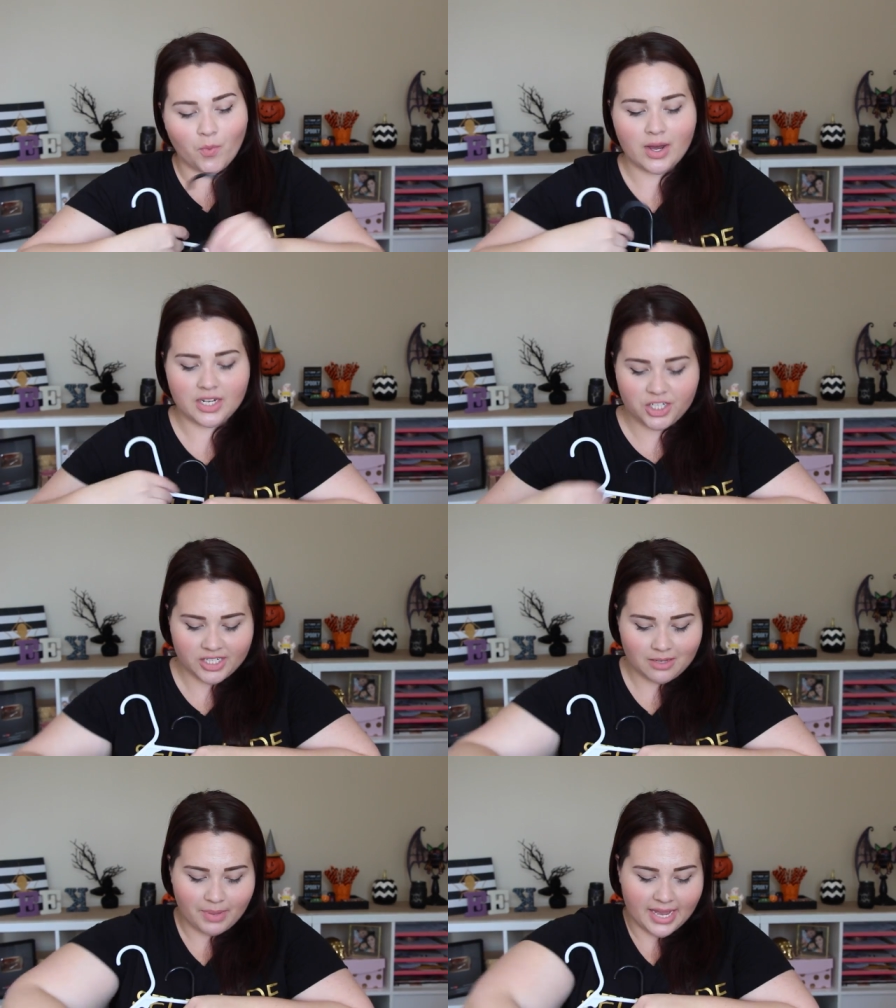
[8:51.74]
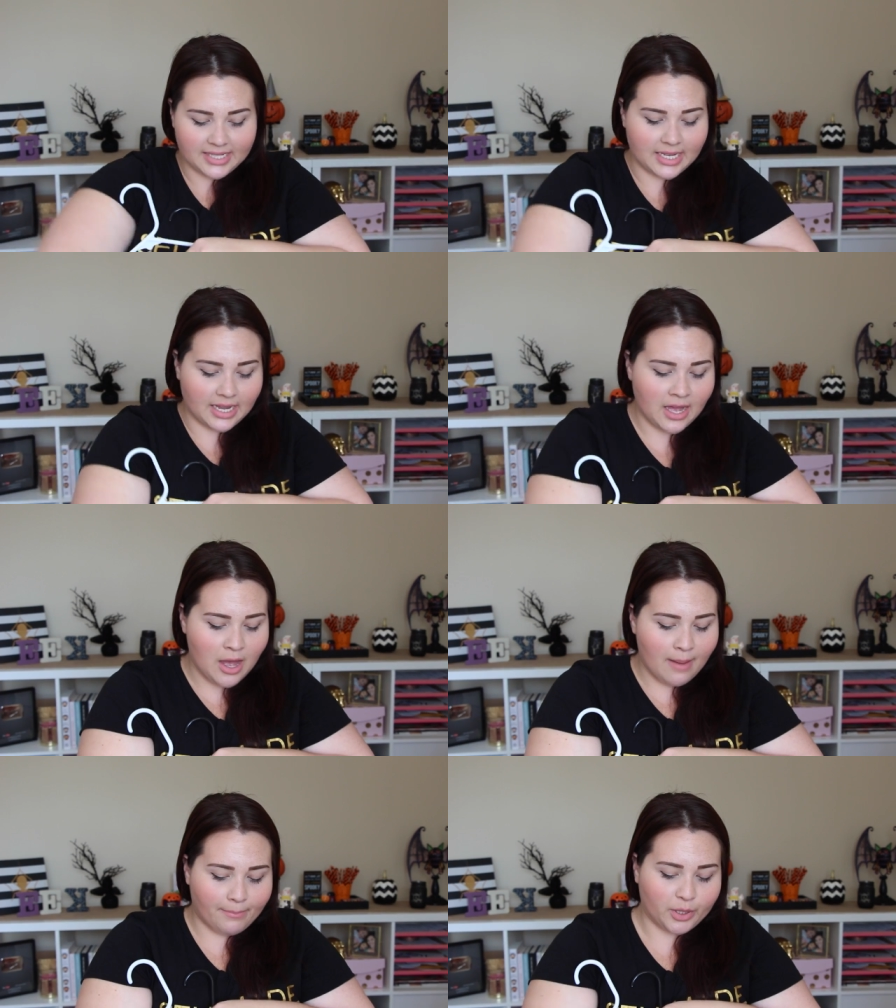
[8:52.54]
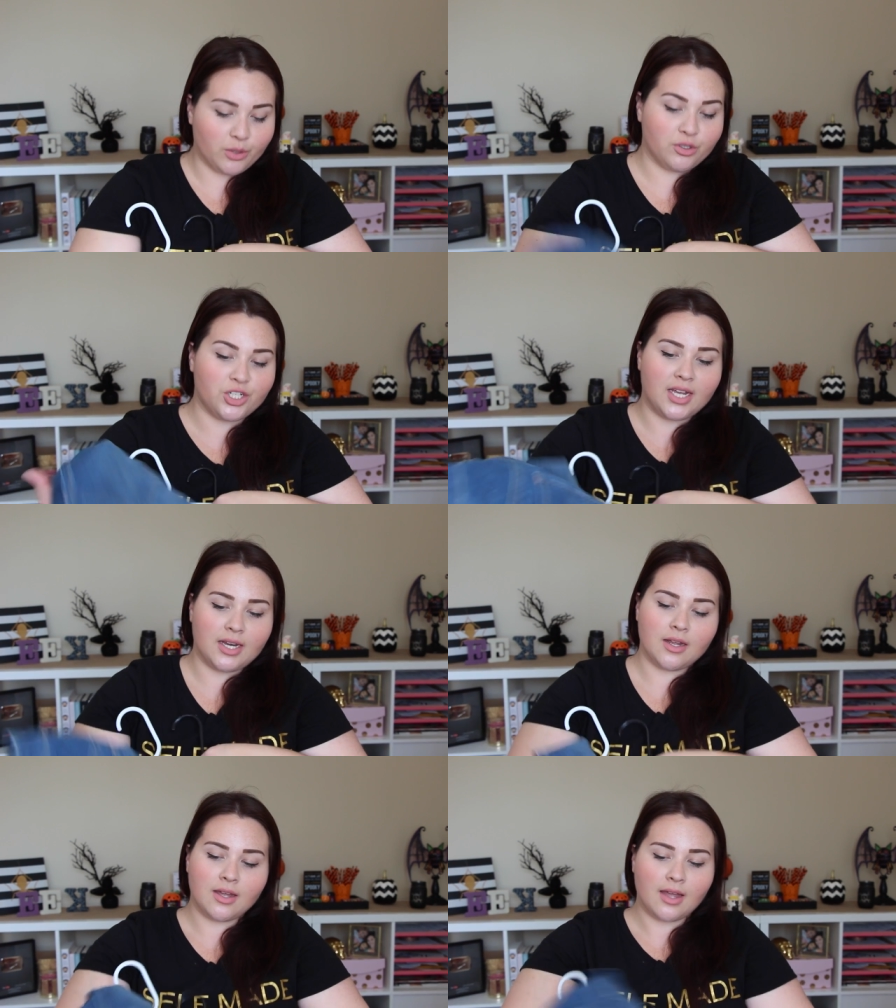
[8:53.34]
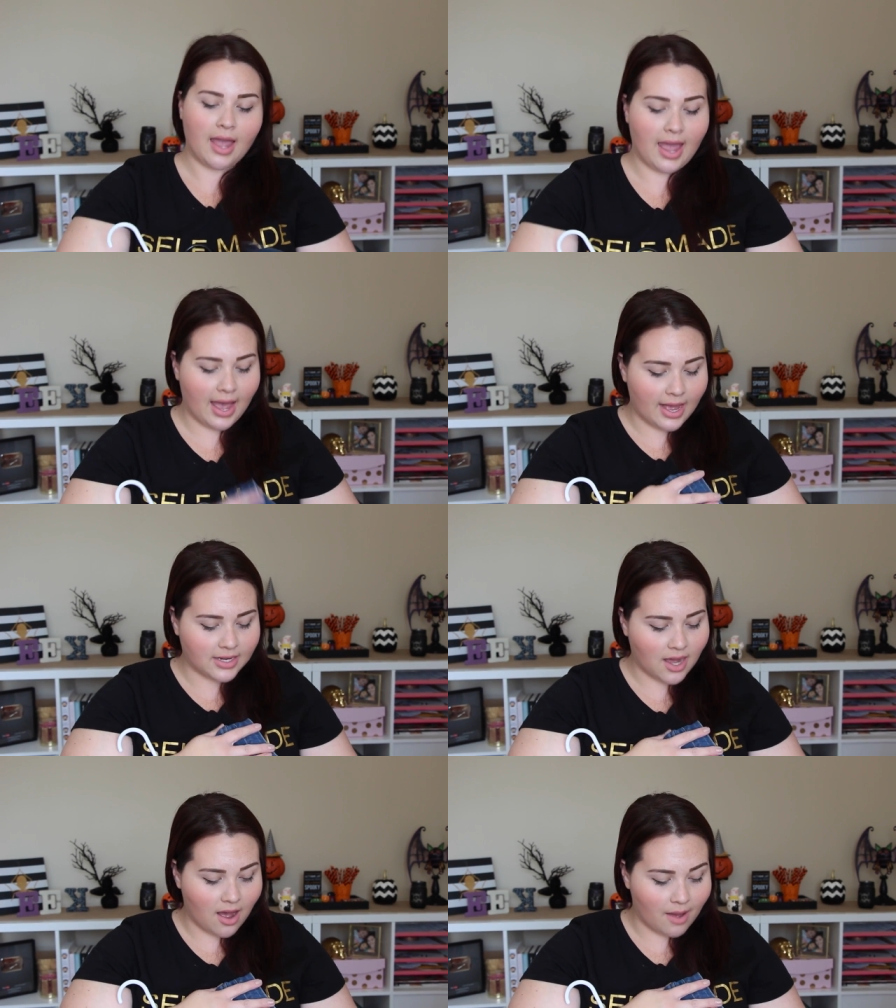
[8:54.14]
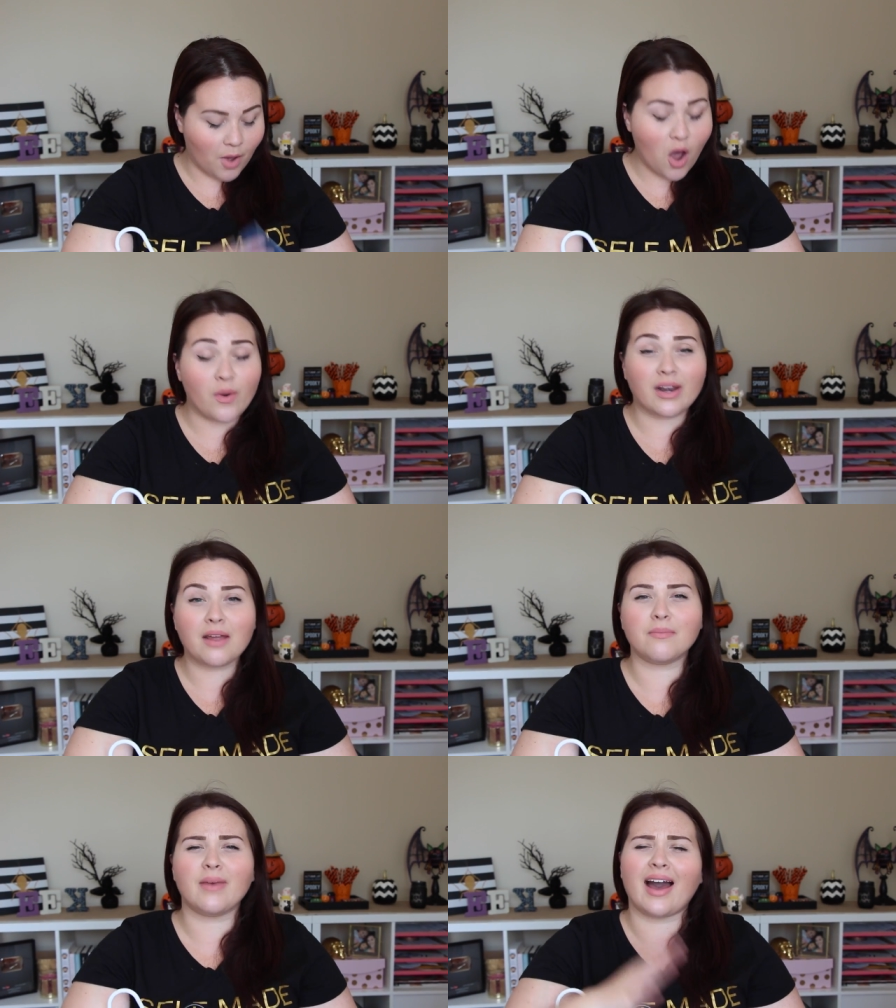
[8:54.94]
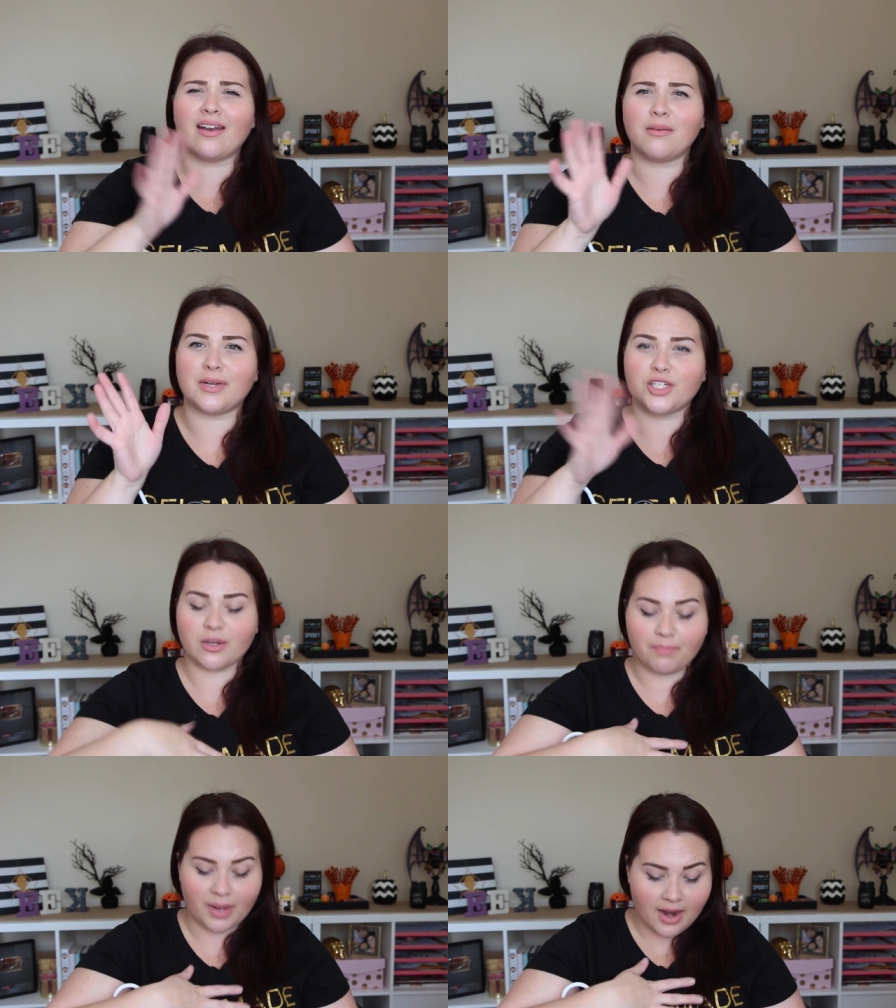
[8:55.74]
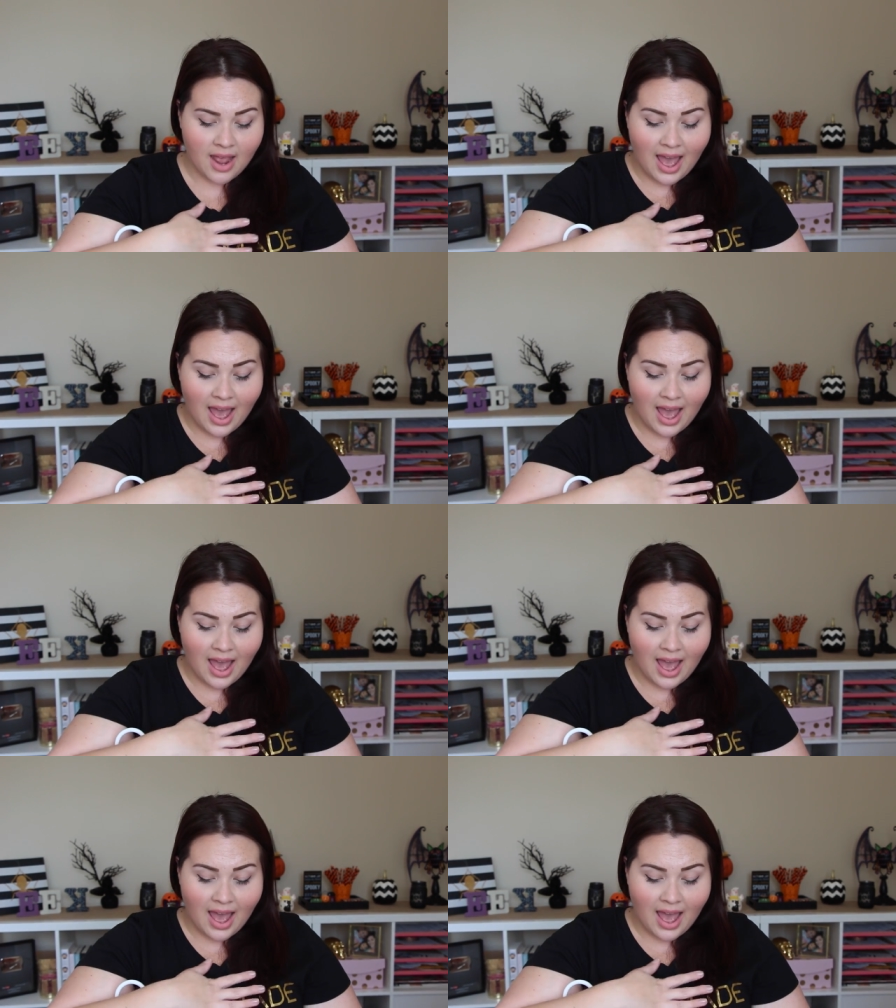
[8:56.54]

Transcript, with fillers: but one is just a basic blue jean, and oh, and I didn't mention, but